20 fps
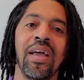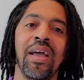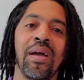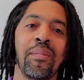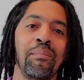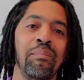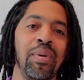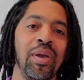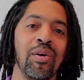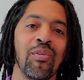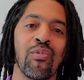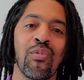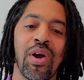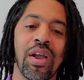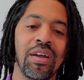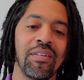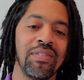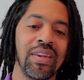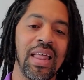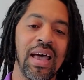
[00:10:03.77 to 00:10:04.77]
be a ray
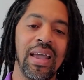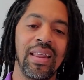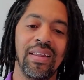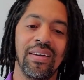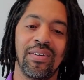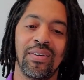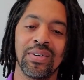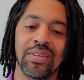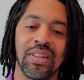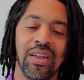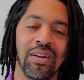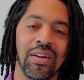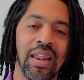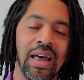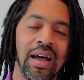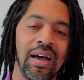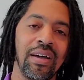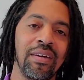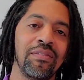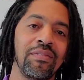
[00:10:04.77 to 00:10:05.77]
of light on their
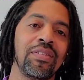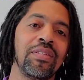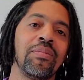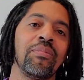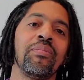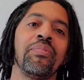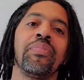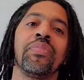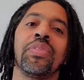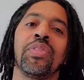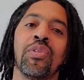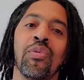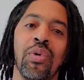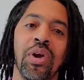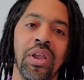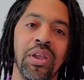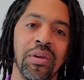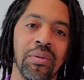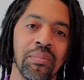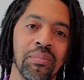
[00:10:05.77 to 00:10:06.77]
lives. 4,
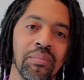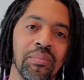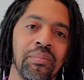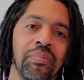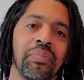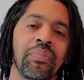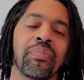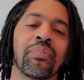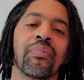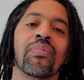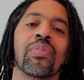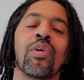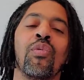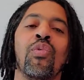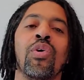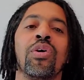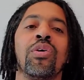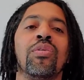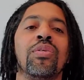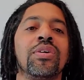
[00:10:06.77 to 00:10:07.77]
we're
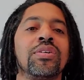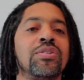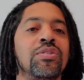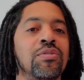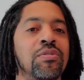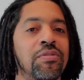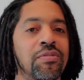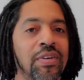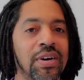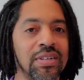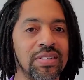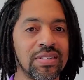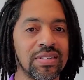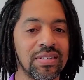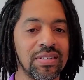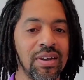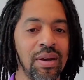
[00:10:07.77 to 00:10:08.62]
going to fuss